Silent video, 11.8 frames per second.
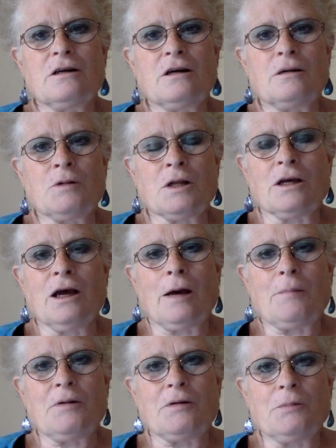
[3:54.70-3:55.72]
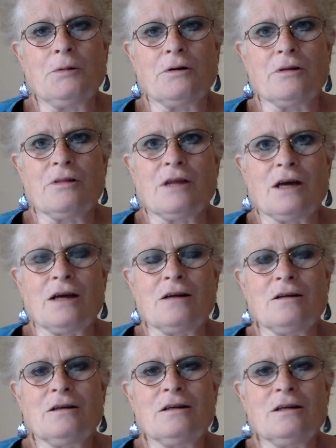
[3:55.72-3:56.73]
I'm really happy to report that
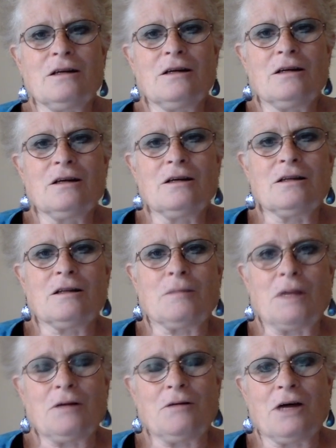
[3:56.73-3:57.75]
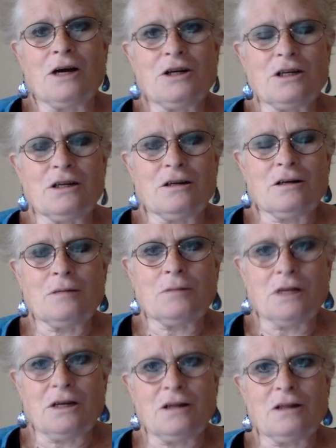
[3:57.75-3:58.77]
the men who actually
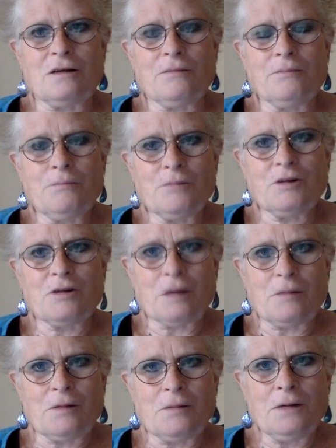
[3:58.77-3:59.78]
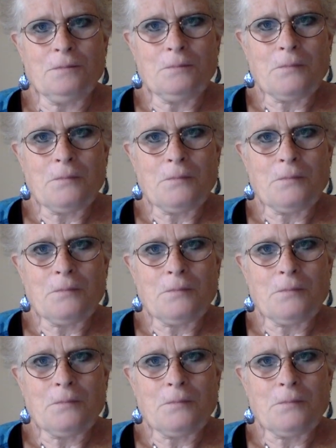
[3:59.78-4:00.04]
completed the program with me